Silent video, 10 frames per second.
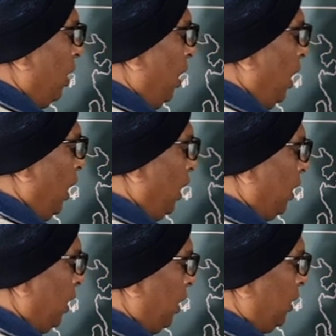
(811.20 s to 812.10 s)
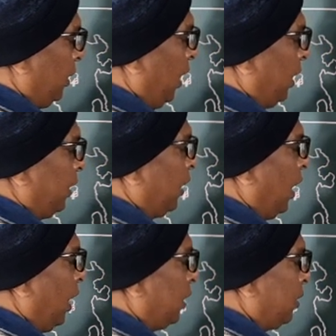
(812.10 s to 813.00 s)
and here is
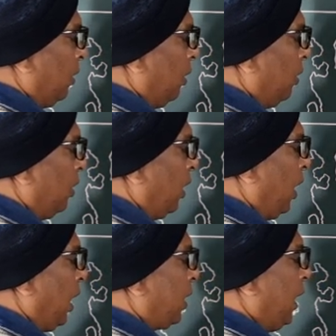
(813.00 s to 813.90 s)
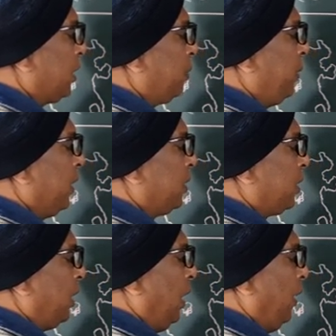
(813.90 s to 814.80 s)
also Caspian
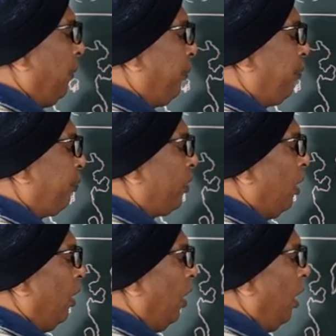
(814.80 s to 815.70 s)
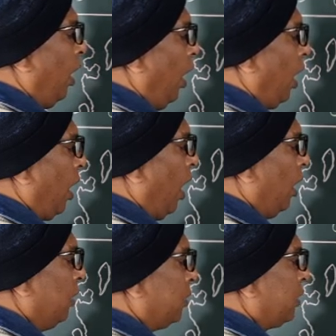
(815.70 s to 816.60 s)
Sea,
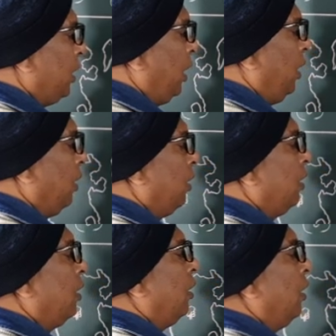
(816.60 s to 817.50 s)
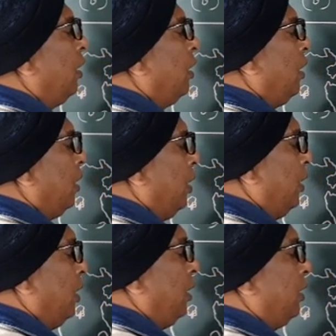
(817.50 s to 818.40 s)
Aral Sea,
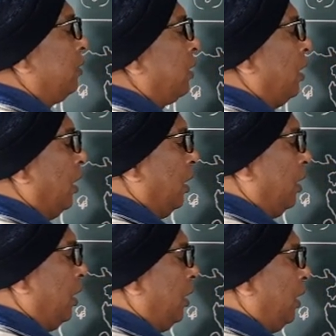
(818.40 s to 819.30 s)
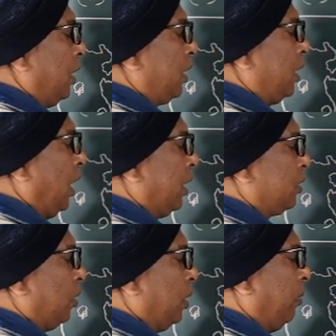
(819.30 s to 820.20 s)
and it is
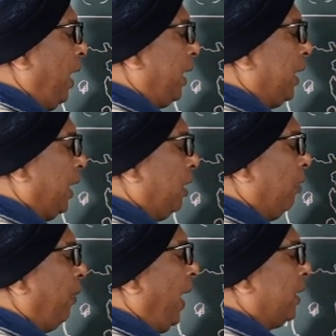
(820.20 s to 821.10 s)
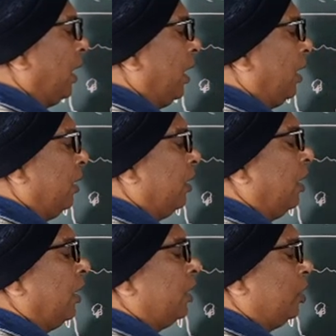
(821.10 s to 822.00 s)
also divided by the
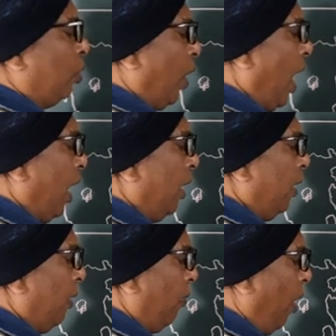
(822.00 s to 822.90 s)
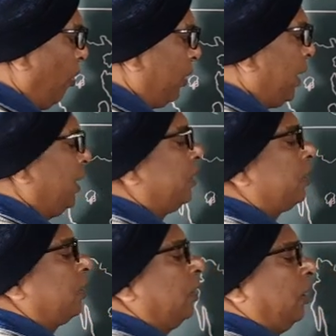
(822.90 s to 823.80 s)
Ural Mountains